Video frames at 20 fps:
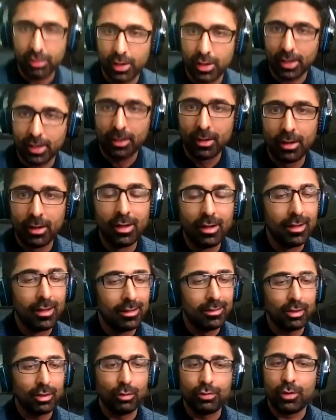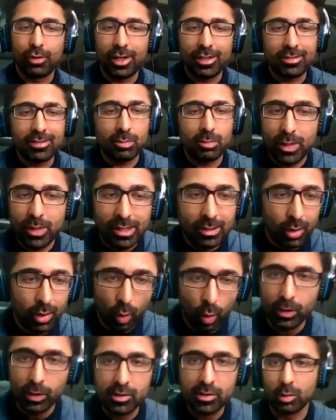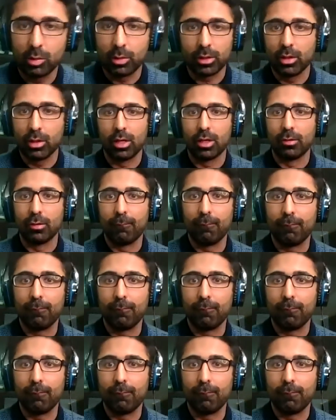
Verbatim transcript: right? So for us, we know what's going on.